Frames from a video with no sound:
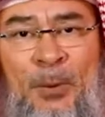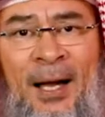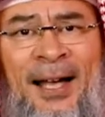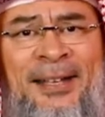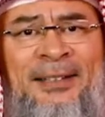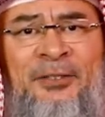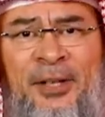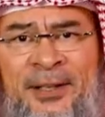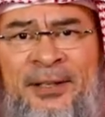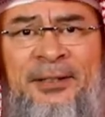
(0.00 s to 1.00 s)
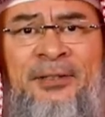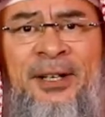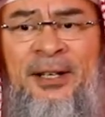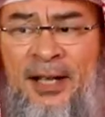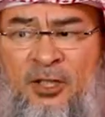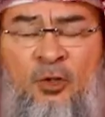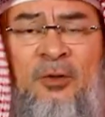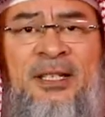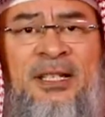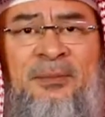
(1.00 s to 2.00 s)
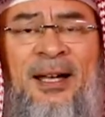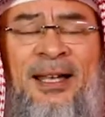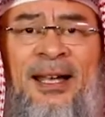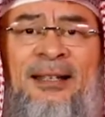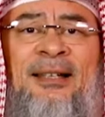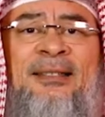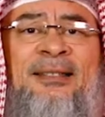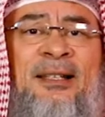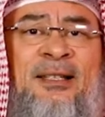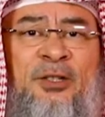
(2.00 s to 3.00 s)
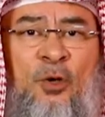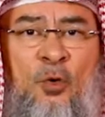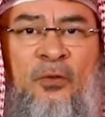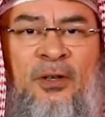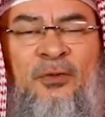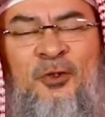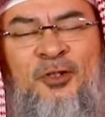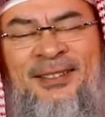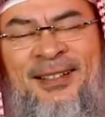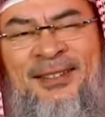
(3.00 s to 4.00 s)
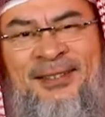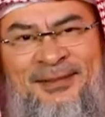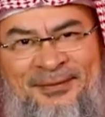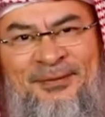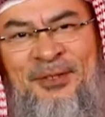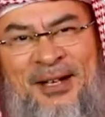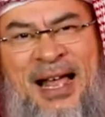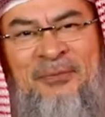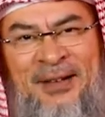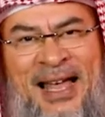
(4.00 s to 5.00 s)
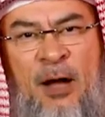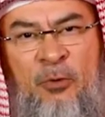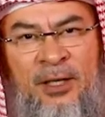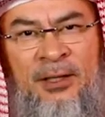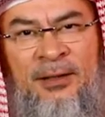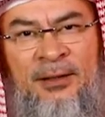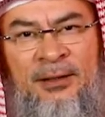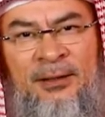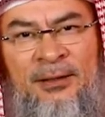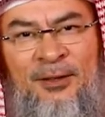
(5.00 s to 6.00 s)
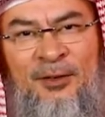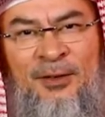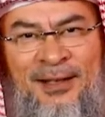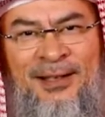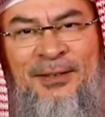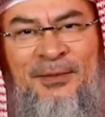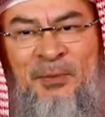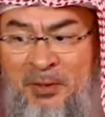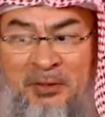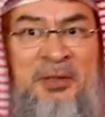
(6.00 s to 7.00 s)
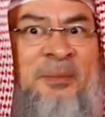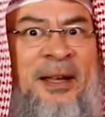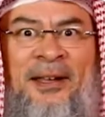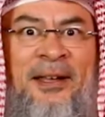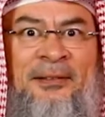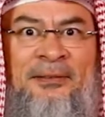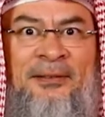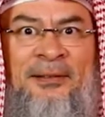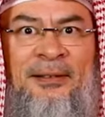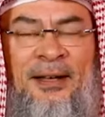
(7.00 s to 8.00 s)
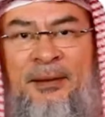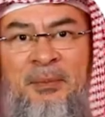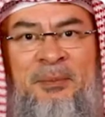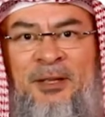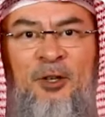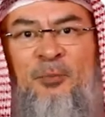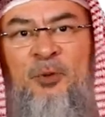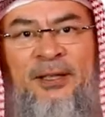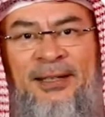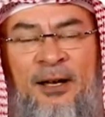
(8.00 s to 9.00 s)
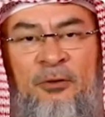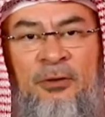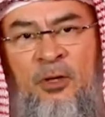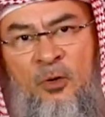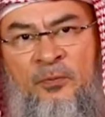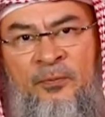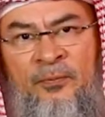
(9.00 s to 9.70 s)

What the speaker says: I can drink and drink as long as it's in my hand until it's over. Of course, not for half an hour or it's in my hand. I'm not going to put it down. No,